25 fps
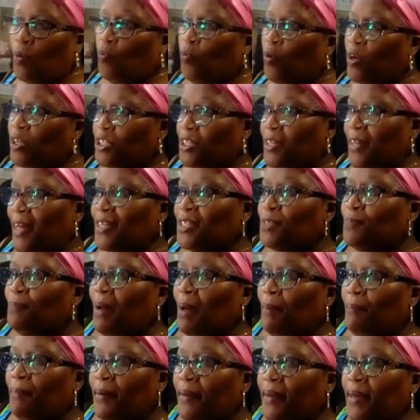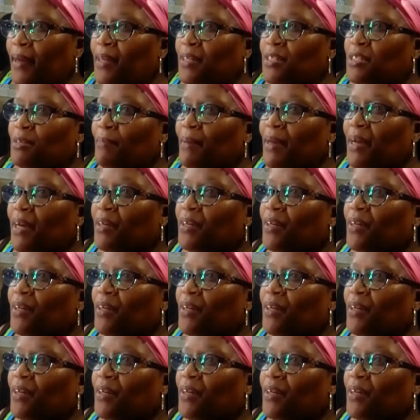Which, that's my plan, to make